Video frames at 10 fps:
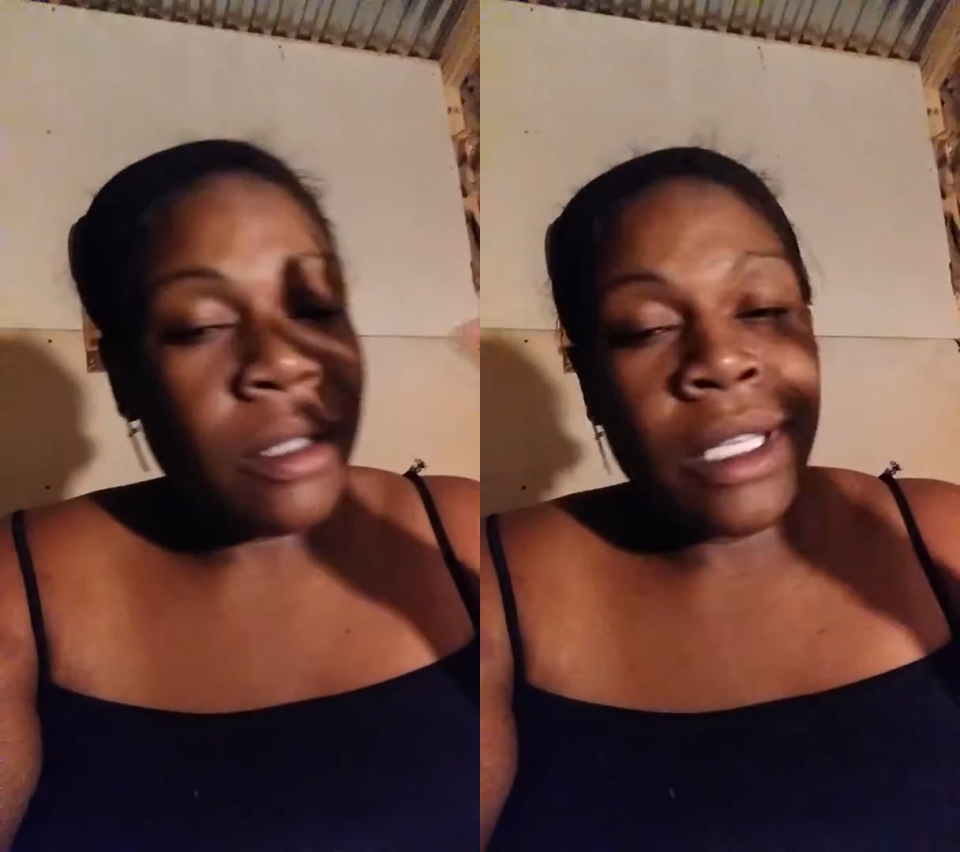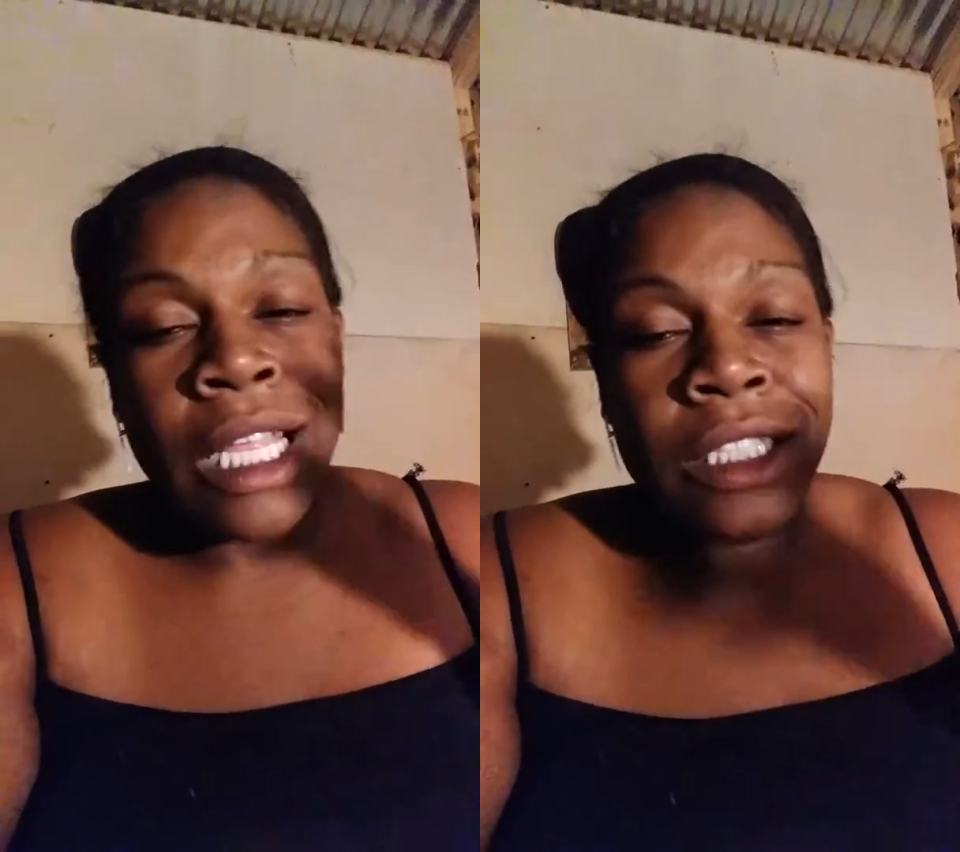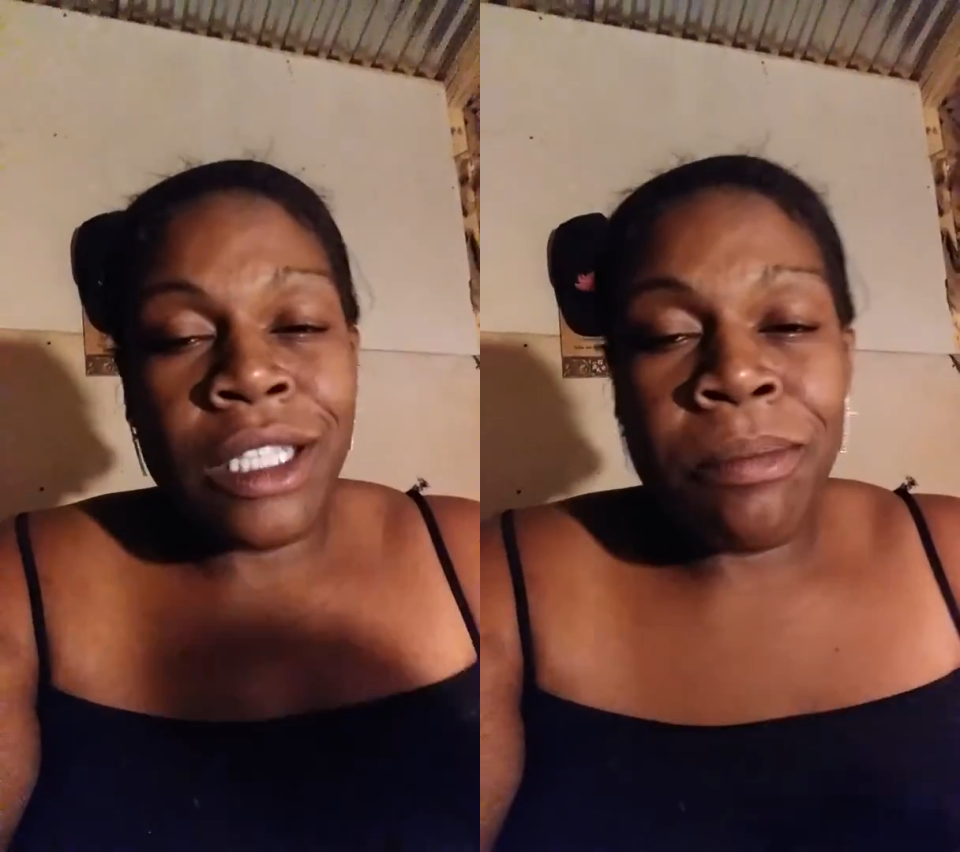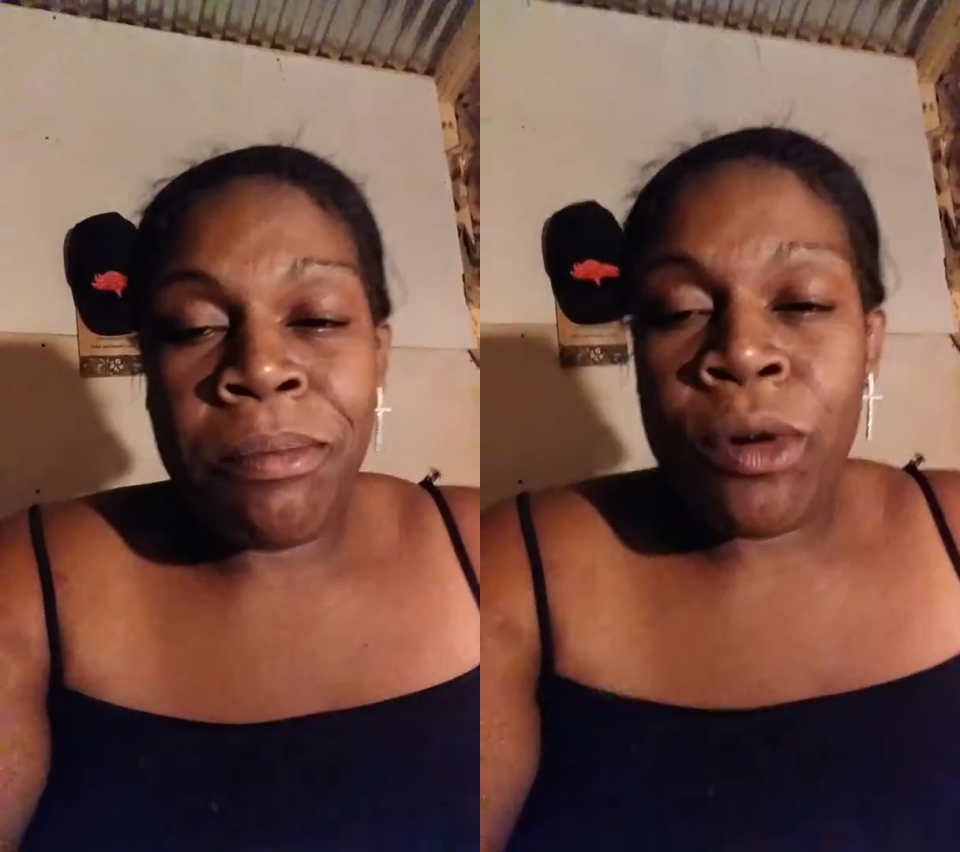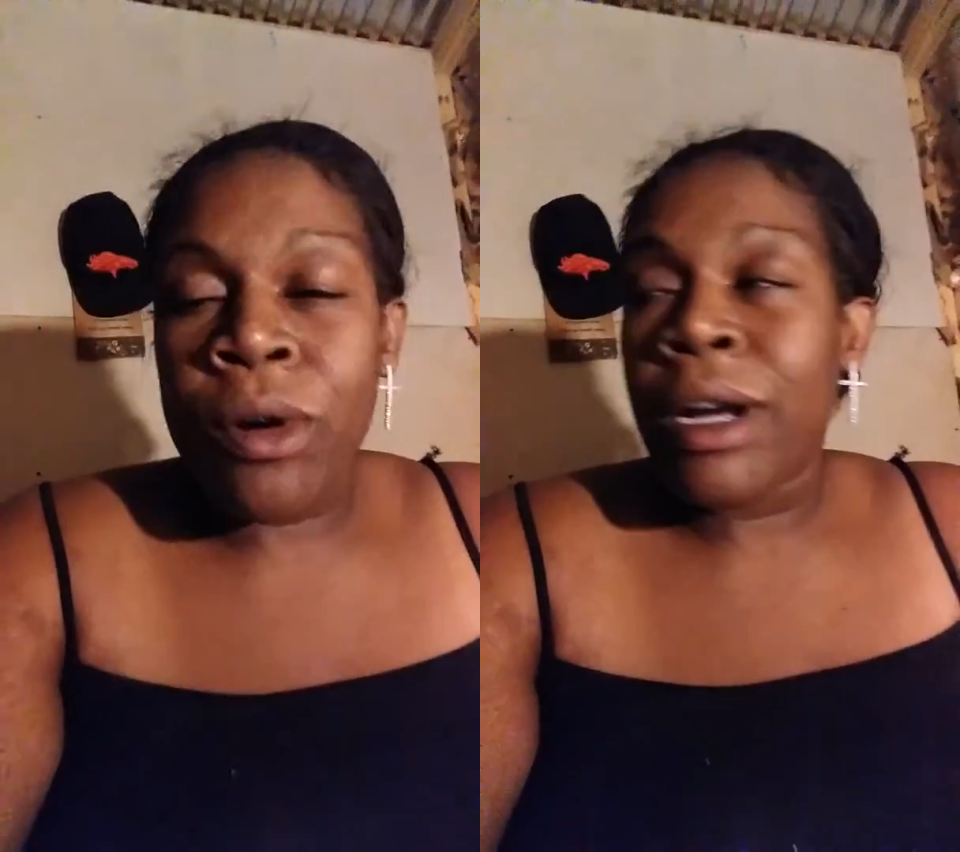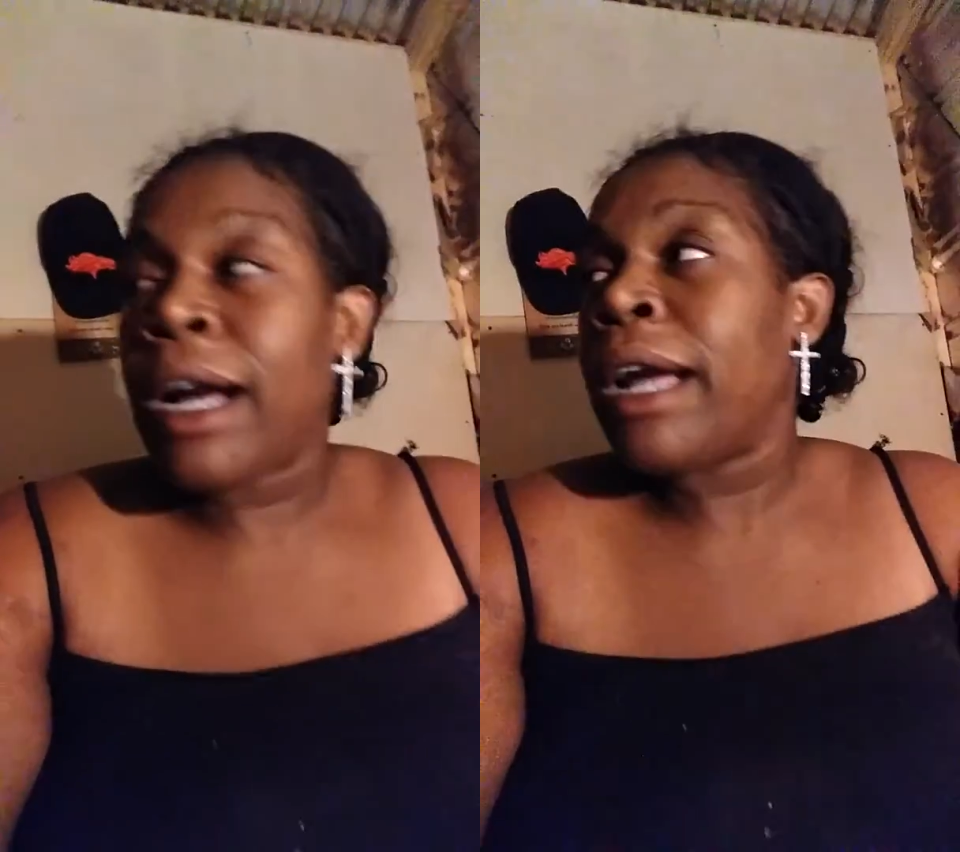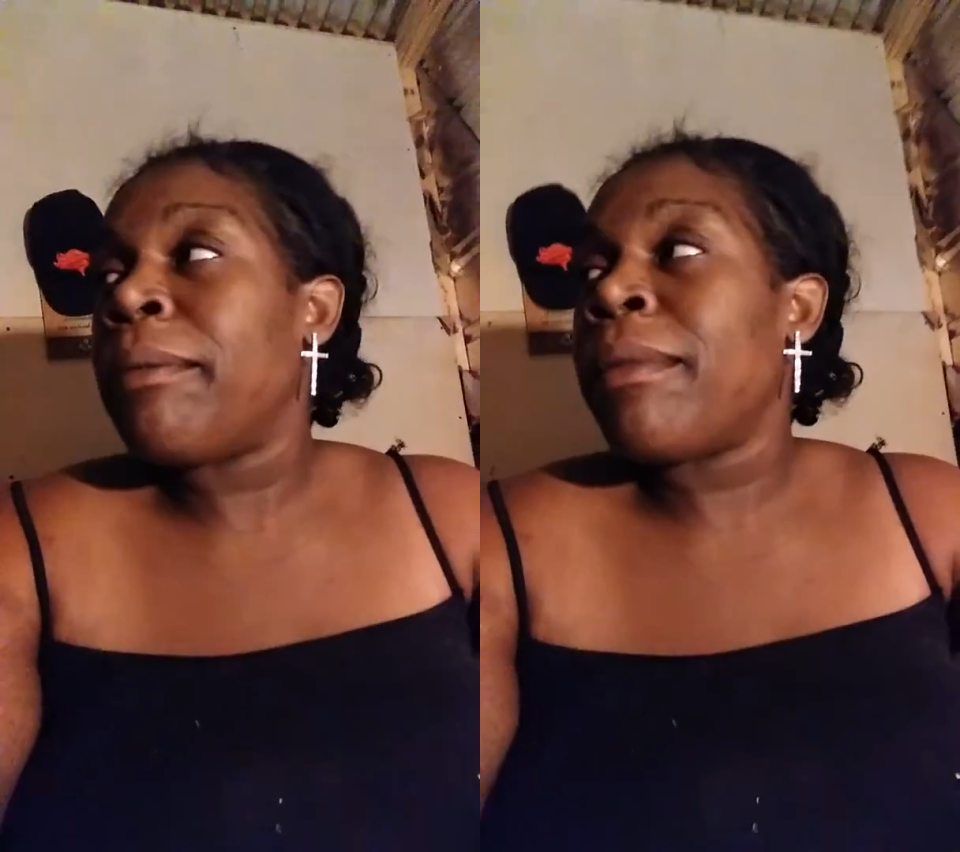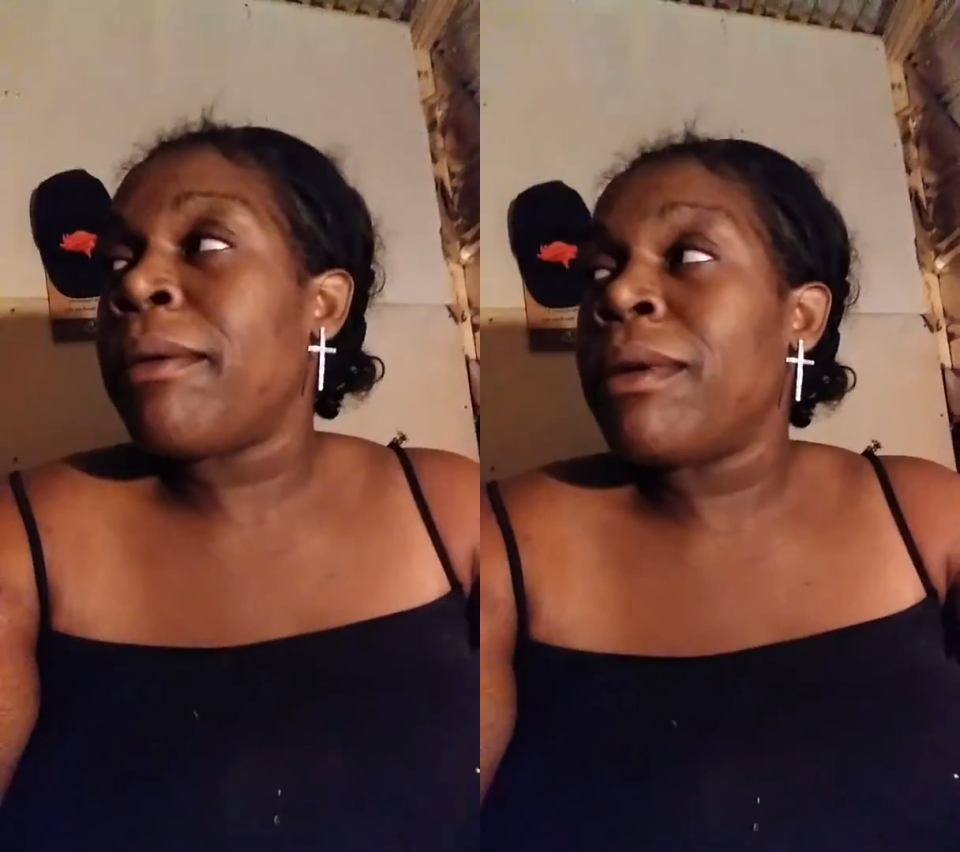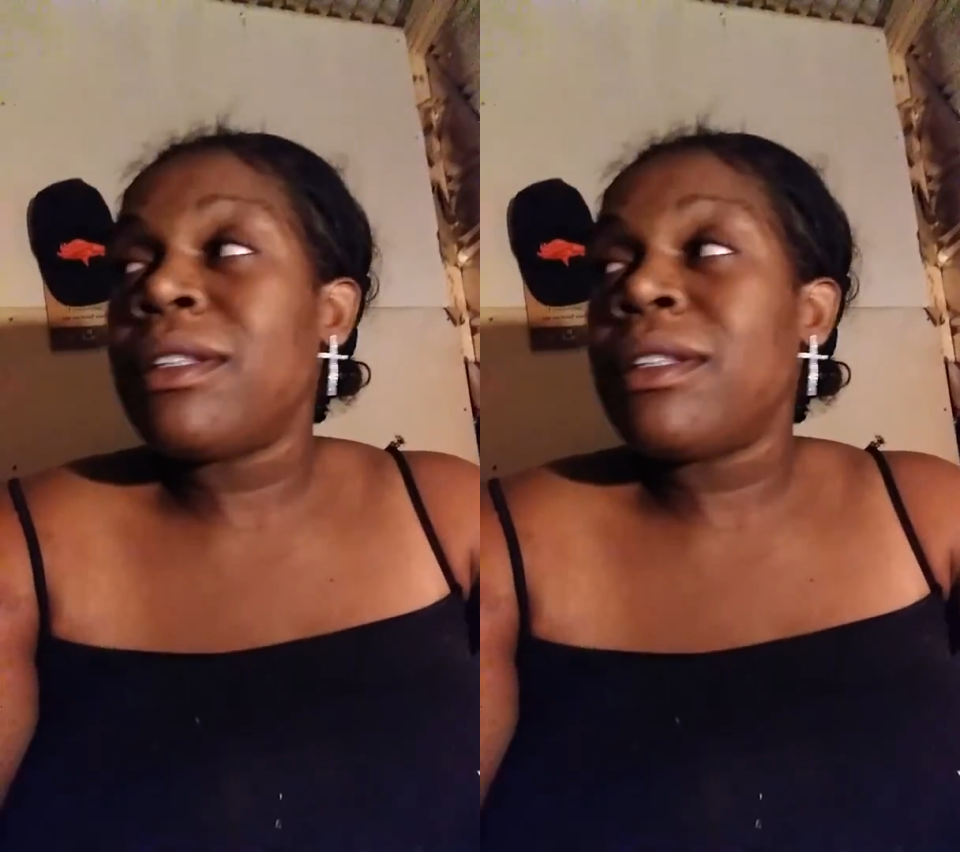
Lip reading: Naturally born hype, baby.